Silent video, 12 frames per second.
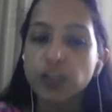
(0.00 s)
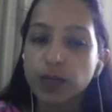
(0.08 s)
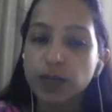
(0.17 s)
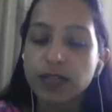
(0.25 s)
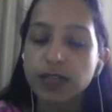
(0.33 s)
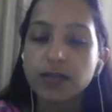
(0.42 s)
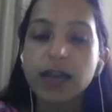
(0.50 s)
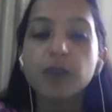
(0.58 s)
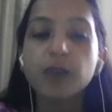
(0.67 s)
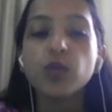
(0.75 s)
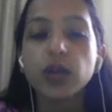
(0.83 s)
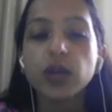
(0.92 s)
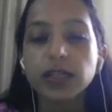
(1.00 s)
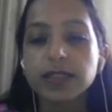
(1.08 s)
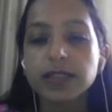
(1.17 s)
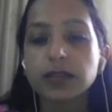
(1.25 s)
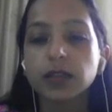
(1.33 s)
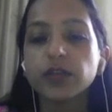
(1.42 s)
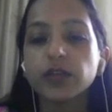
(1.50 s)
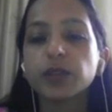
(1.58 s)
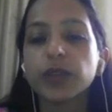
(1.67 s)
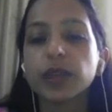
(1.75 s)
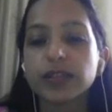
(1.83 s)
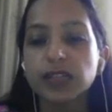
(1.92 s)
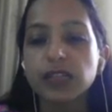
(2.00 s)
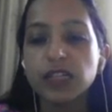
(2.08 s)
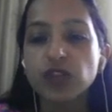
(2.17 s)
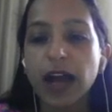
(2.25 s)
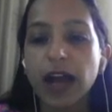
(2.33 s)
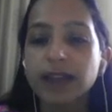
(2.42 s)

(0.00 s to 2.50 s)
persons are more concerned with prestige and